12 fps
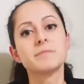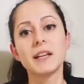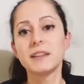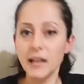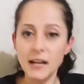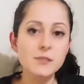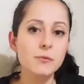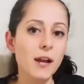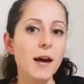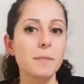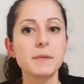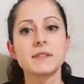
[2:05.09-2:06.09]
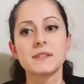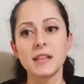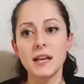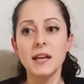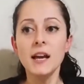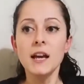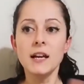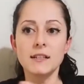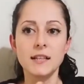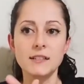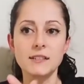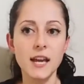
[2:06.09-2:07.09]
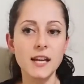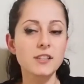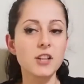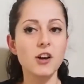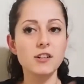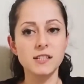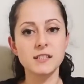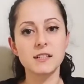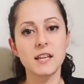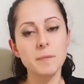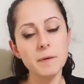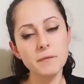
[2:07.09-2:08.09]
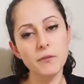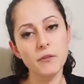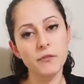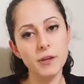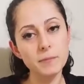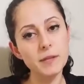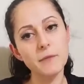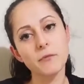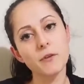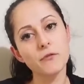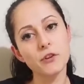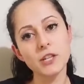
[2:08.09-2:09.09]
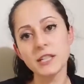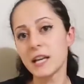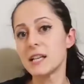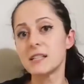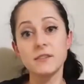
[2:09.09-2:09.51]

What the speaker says: And that's what happens. They take dogs, they keep them for 40 days.